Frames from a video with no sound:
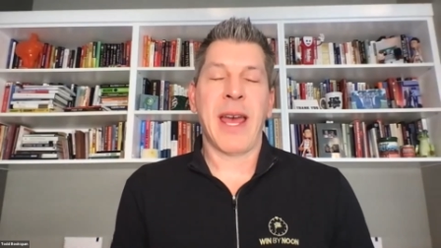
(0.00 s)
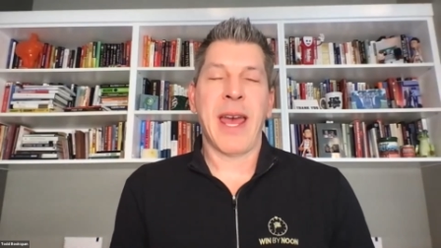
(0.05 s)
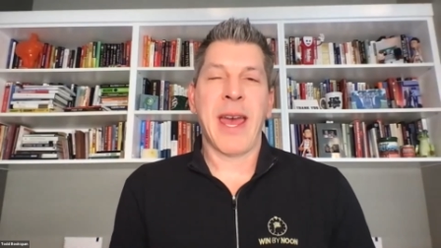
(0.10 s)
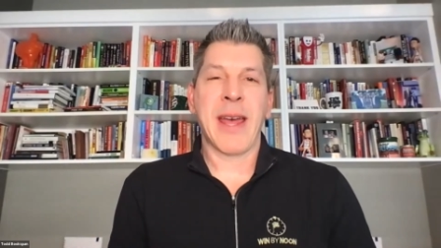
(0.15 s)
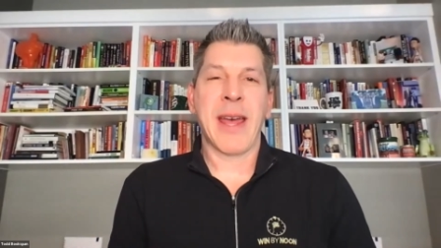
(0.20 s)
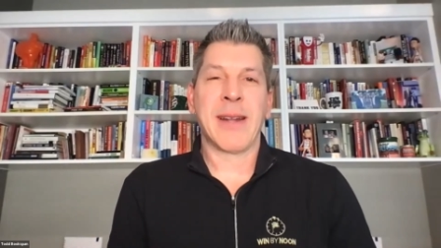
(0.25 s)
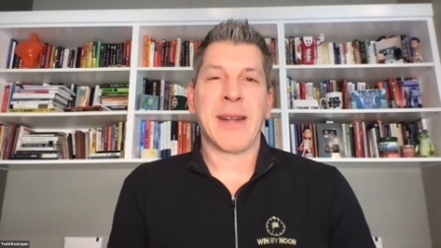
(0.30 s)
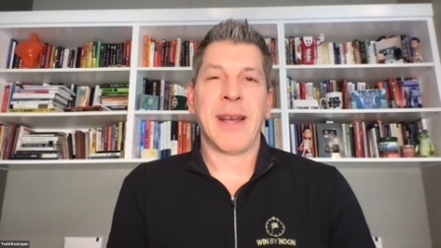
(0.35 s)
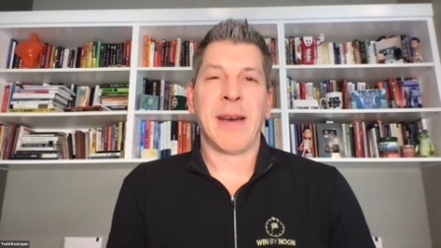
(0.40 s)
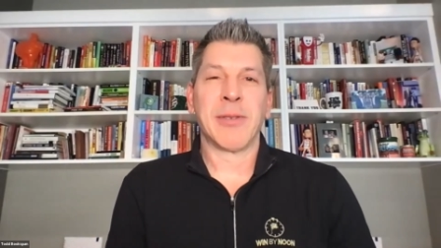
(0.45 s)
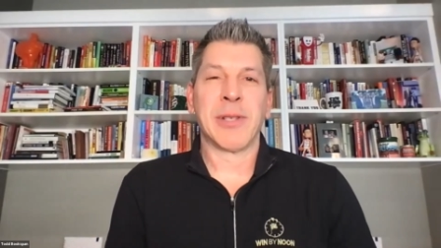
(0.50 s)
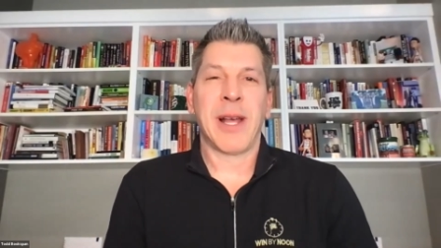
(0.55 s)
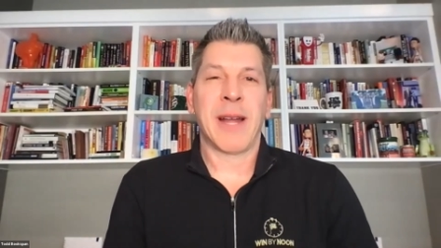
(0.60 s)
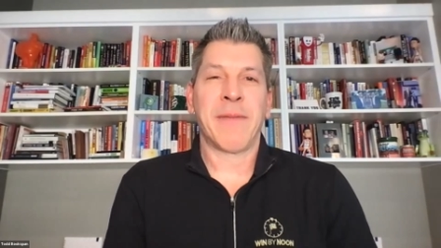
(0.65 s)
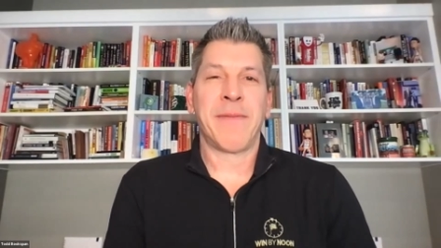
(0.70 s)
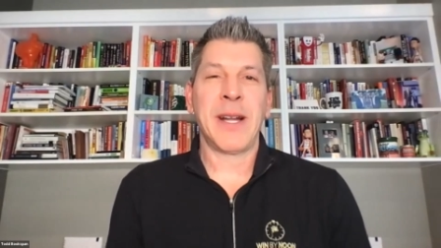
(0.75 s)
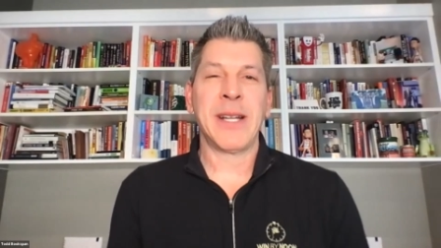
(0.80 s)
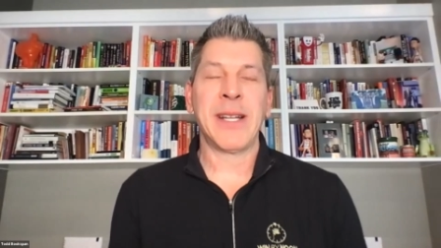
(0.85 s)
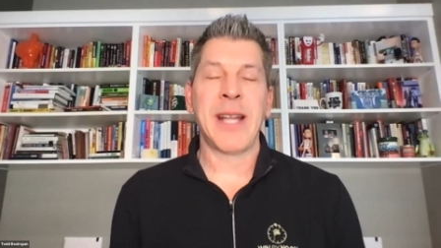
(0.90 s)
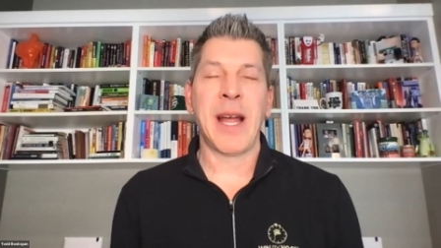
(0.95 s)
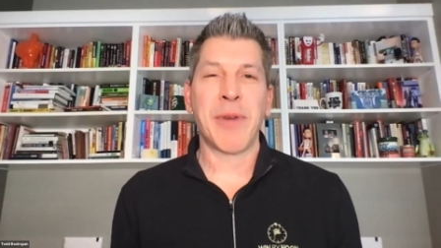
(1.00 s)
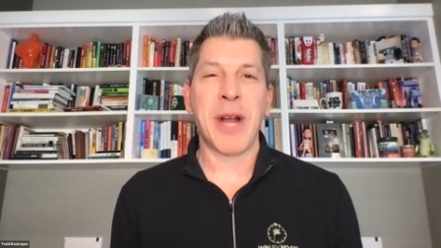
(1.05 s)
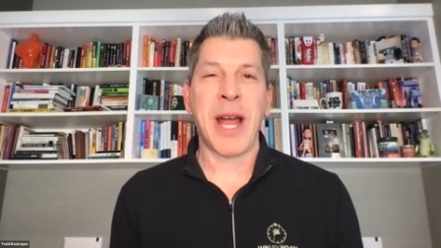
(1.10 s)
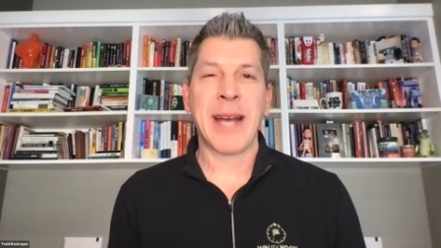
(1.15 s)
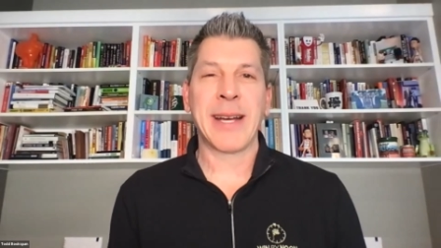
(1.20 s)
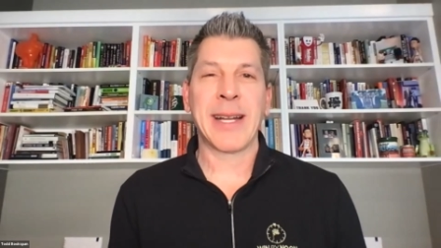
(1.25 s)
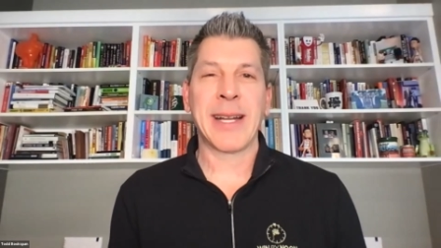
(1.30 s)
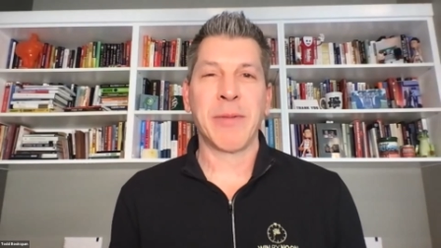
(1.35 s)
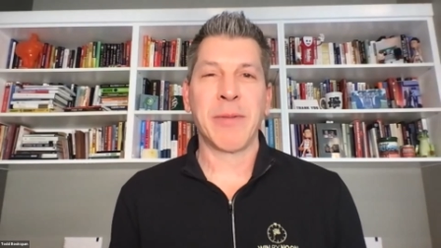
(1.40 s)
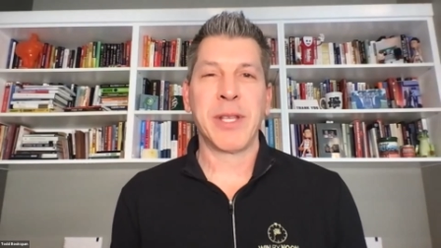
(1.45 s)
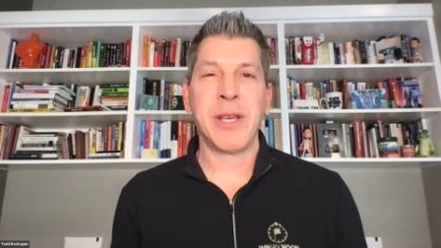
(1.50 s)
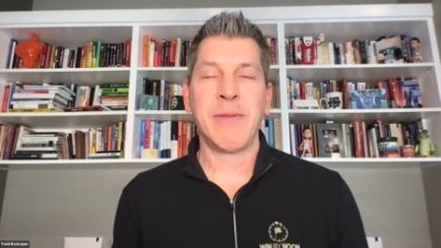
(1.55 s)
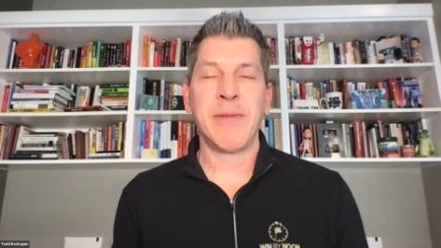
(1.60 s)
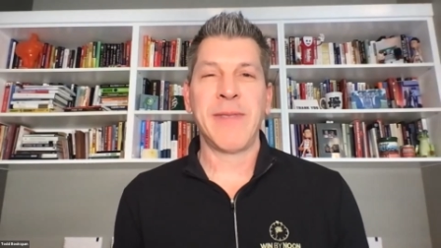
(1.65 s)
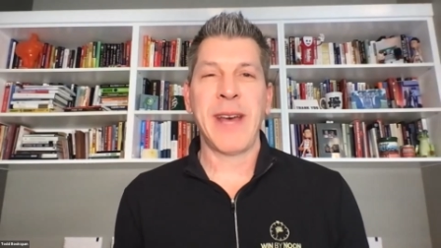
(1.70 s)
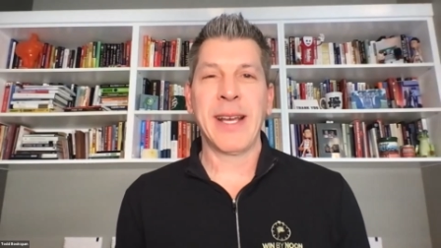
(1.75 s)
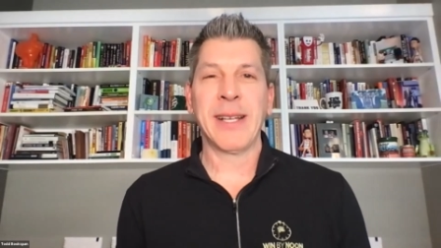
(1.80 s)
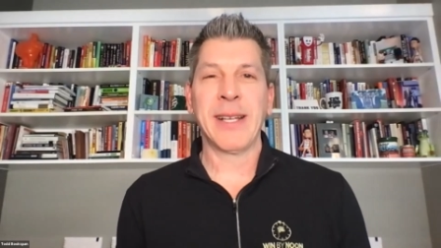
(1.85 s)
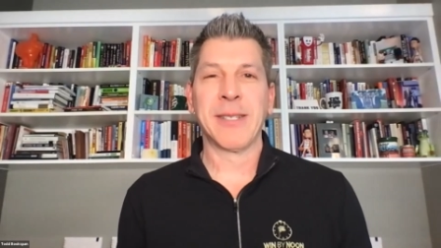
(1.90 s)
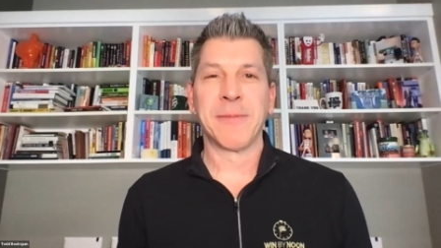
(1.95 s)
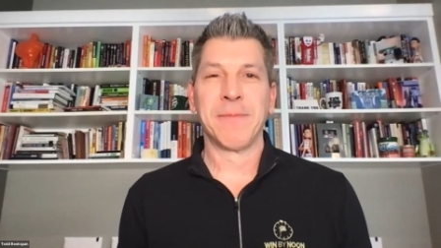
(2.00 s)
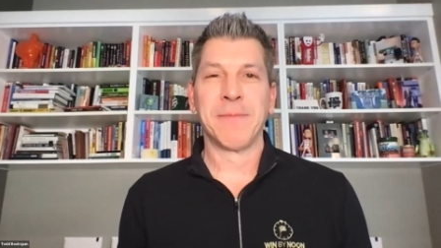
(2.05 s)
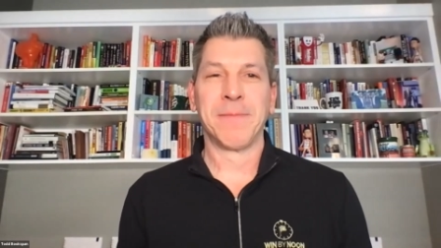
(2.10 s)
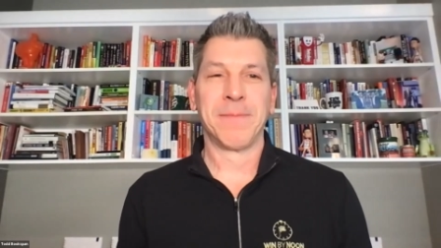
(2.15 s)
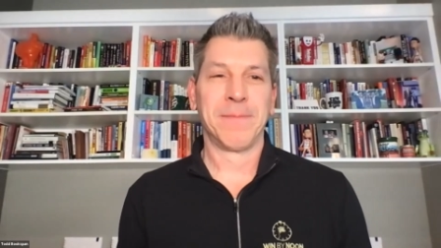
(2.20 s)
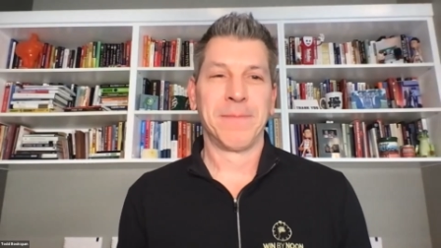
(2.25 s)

And that was a lot of fun, Deborah, hanging out with you in Vegas